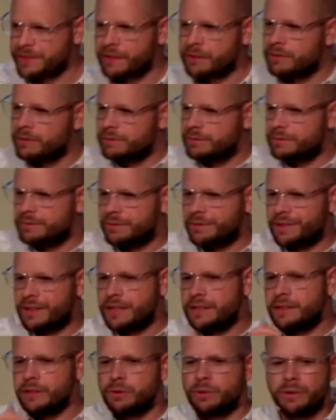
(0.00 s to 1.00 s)
I don't
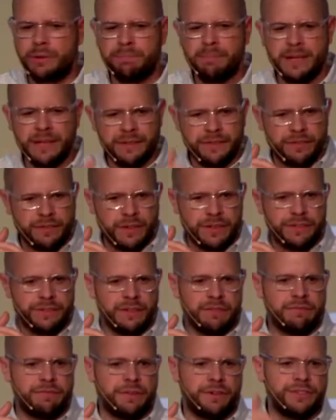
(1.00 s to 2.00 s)
think the Lord means for us to
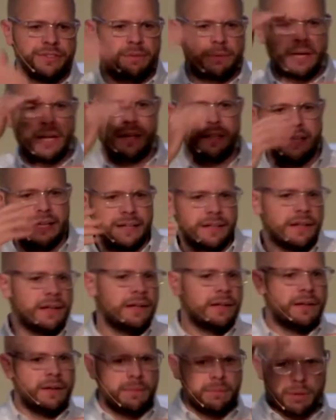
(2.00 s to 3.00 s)
infer some kind of like
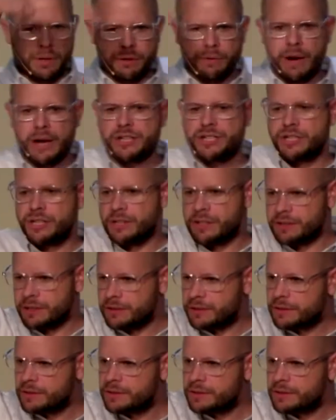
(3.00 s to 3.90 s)
progression,